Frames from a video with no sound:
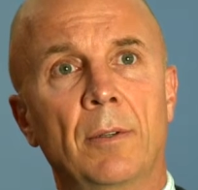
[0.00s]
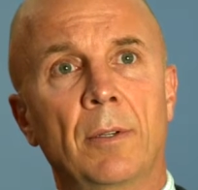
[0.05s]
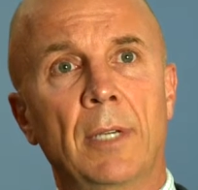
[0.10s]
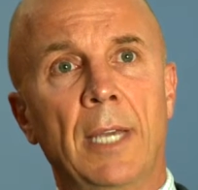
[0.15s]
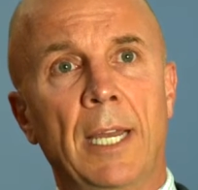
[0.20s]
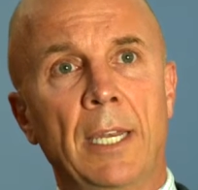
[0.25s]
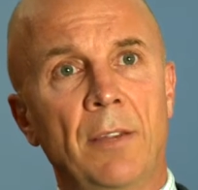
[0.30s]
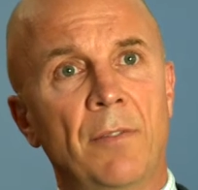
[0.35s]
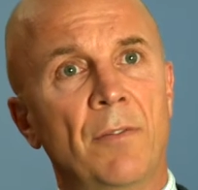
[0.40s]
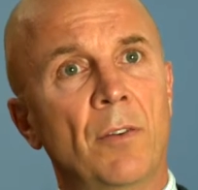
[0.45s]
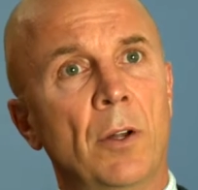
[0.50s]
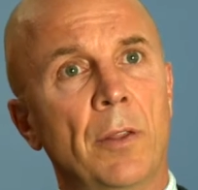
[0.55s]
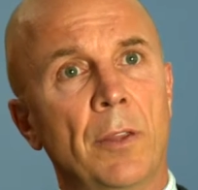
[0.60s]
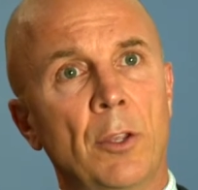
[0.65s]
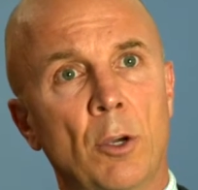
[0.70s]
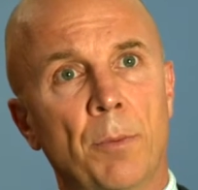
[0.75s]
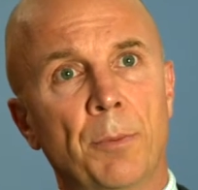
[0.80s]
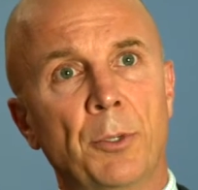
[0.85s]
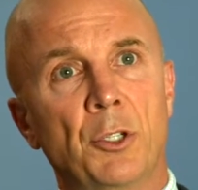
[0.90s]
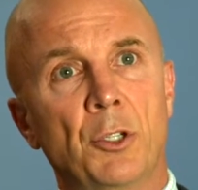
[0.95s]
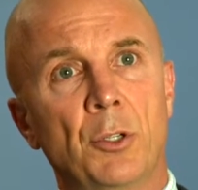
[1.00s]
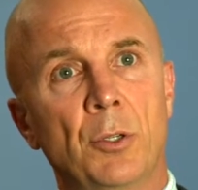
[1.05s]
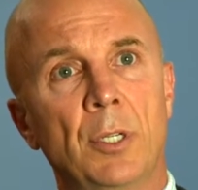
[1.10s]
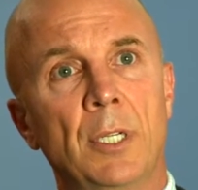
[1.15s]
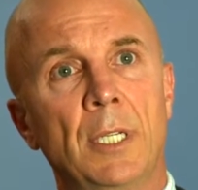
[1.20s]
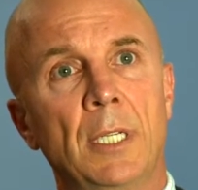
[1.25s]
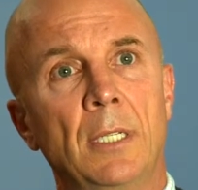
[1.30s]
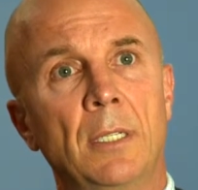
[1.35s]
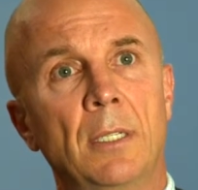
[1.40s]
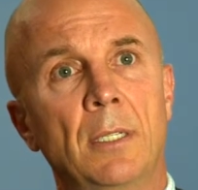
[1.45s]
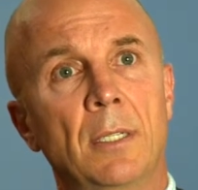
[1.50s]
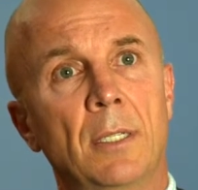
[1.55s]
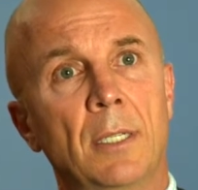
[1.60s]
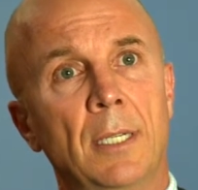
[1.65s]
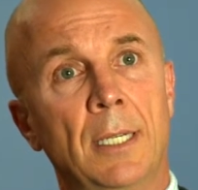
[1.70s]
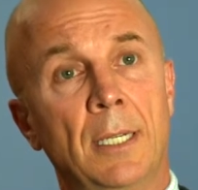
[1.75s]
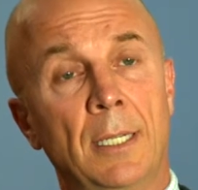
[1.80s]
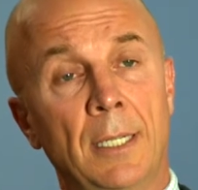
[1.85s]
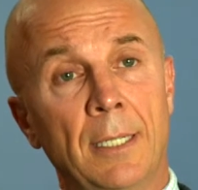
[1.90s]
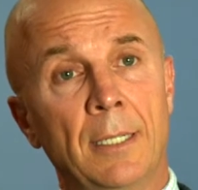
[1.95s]
how do you find the opportunities
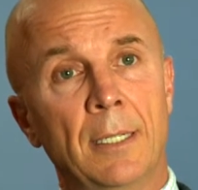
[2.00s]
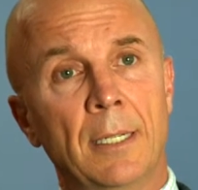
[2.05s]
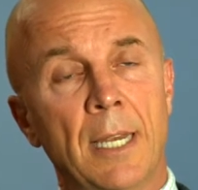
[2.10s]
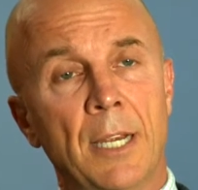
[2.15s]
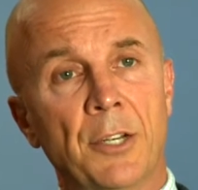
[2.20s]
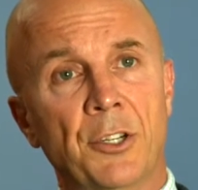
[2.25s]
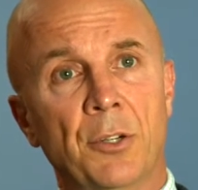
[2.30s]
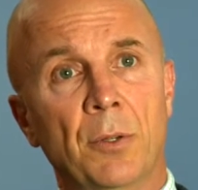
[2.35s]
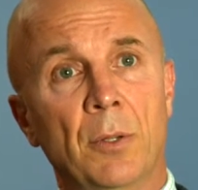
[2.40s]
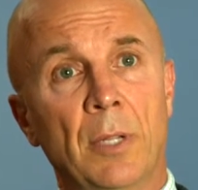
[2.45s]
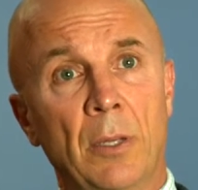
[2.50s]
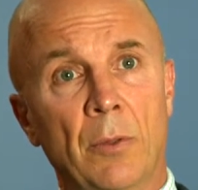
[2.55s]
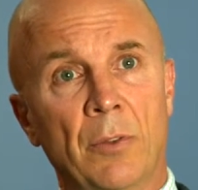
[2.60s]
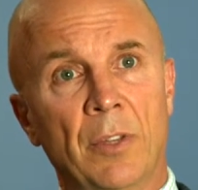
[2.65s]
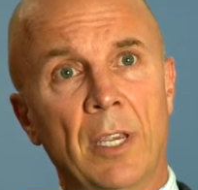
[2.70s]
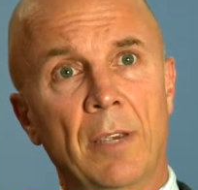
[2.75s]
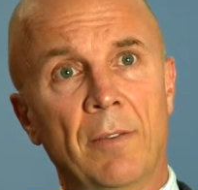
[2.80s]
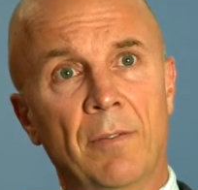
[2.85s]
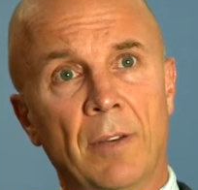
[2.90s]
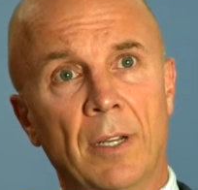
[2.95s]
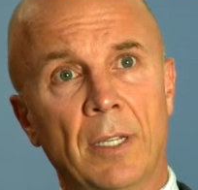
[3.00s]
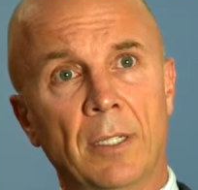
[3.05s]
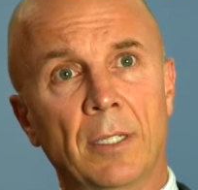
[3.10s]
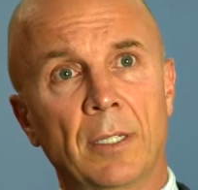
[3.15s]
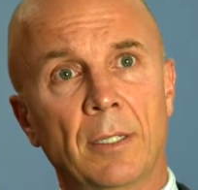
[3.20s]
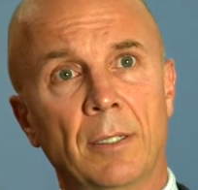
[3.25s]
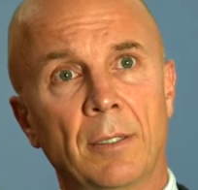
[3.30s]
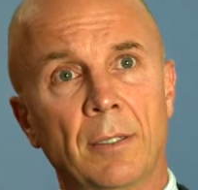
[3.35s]
in an international healthcare fund?